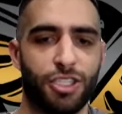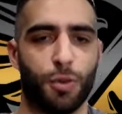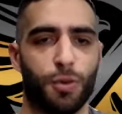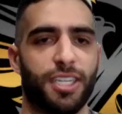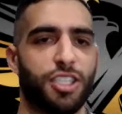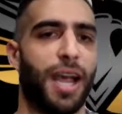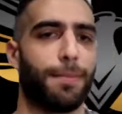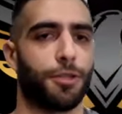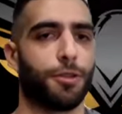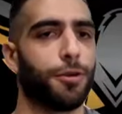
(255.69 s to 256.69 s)
So we did
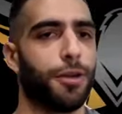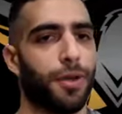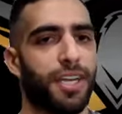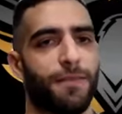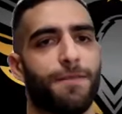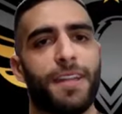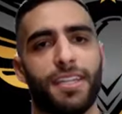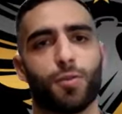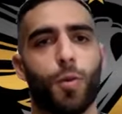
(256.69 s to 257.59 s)
chapter three, we did fitness,